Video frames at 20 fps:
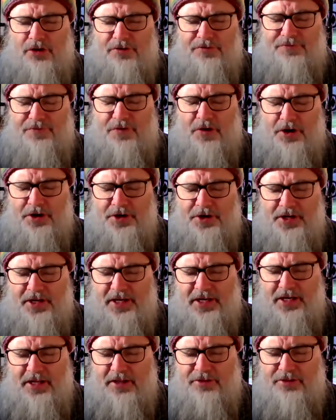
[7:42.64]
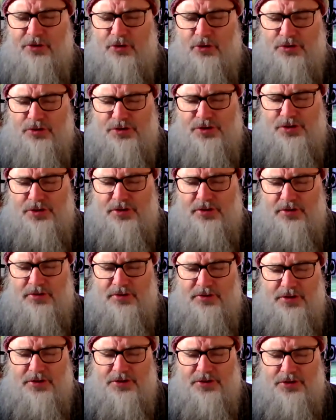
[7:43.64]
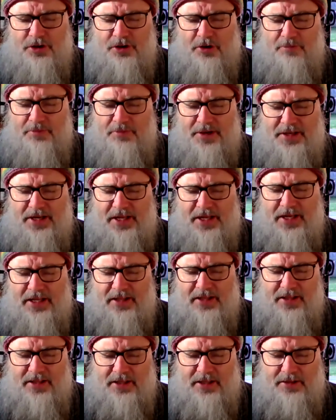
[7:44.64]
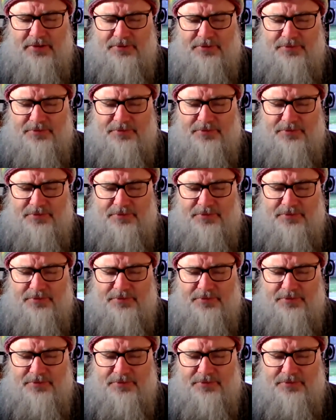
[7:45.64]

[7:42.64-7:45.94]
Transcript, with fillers: not finding any thoughts does not mean anything.